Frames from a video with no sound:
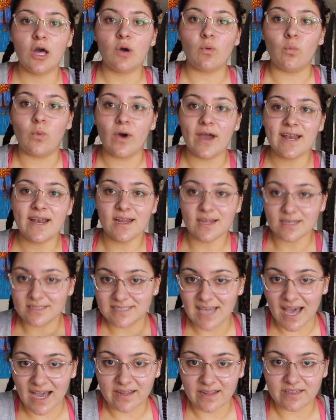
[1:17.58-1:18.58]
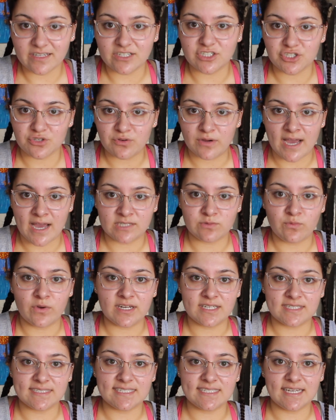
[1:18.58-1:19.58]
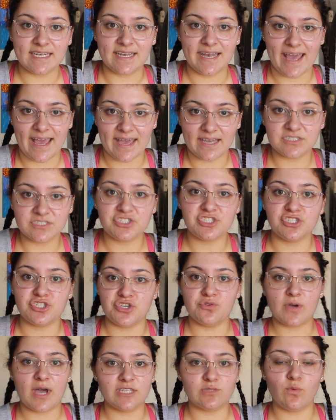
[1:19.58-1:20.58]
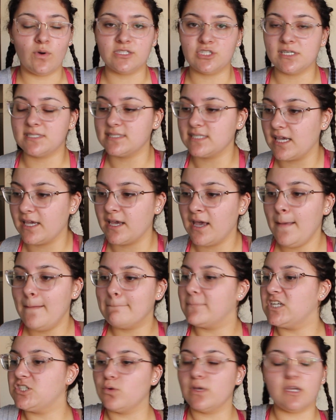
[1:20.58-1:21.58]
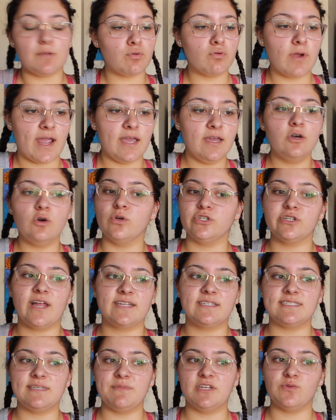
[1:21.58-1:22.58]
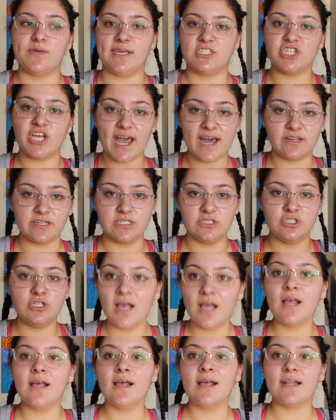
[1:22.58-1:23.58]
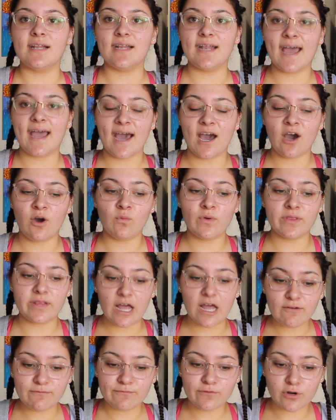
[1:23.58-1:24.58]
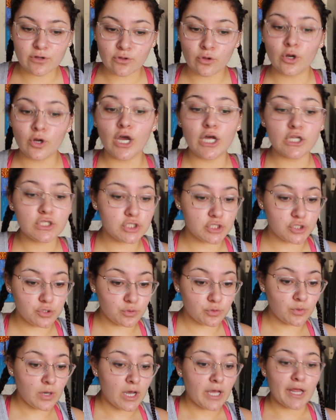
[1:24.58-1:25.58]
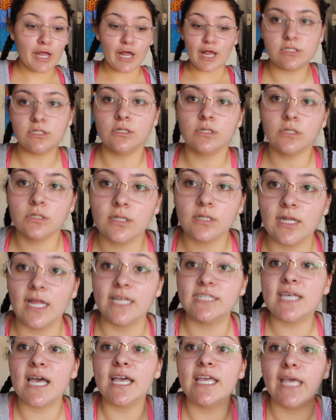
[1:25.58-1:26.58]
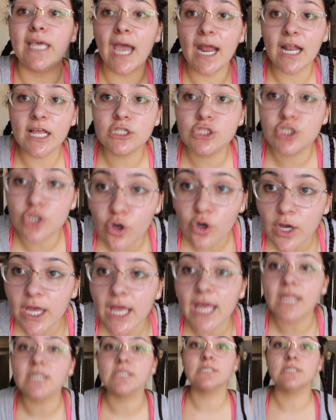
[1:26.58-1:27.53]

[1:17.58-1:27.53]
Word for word: what exactly do you guys want to see next? Do you guys want to see me doing a prank? Would you like to see me doing a challenge? Now, without further ado, let's get into it!